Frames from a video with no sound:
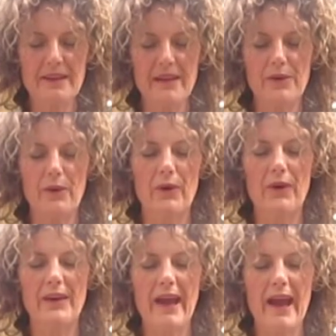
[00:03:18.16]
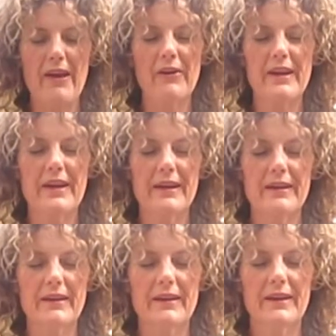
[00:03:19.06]
that you're
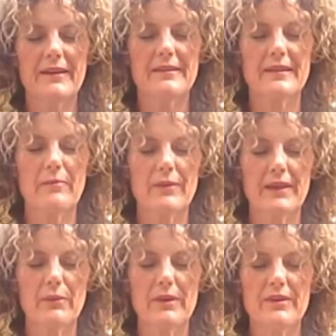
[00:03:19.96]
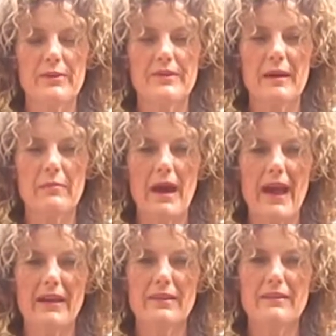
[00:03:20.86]
carrying something with you, some
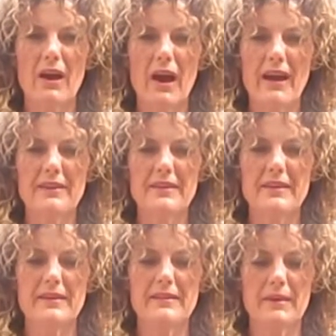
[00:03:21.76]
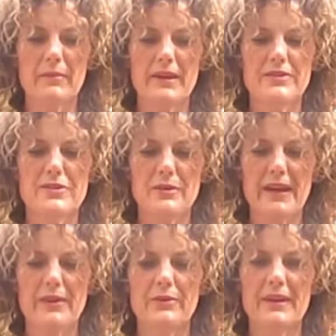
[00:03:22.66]
anxiety, some issue
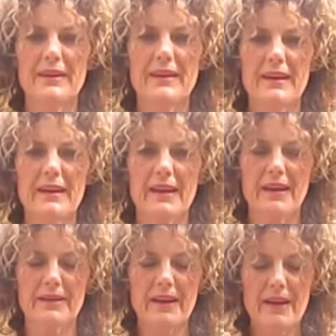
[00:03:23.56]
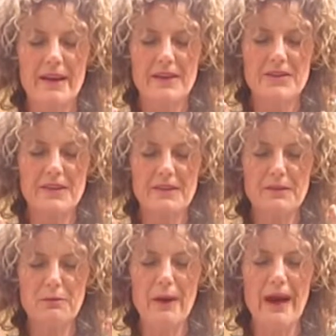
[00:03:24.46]
that you need healing. And just
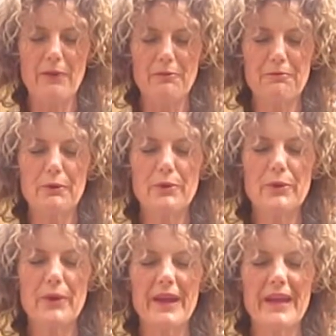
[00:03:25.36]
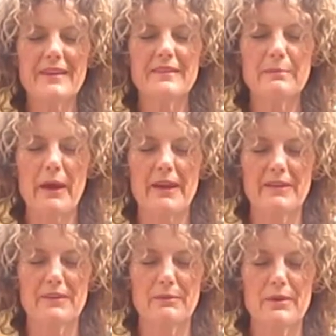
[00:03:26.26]
surround, fill your
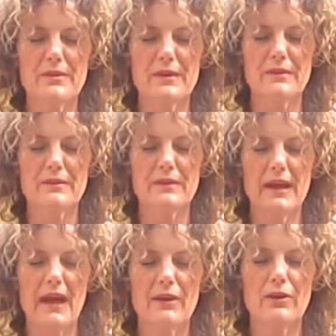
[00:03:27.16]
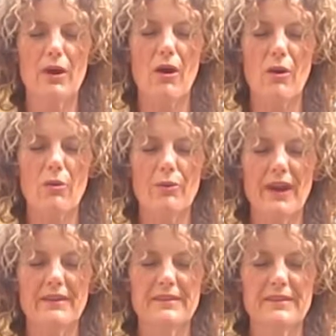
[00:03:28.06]
headspace with this colored gold
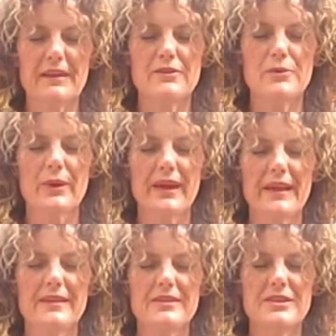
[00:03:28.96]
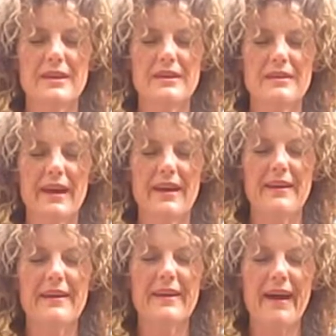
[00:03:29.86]
and send your energy and
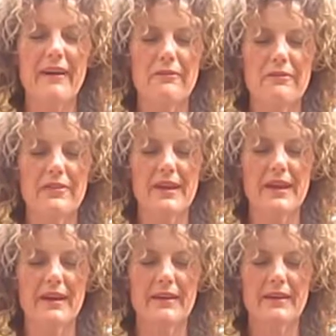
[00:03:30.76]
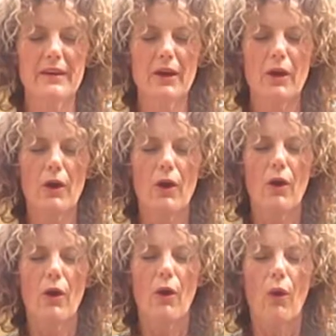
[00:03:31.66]
love there.
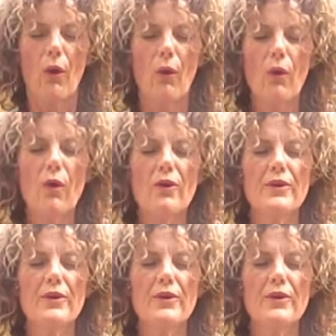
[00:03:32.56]
Or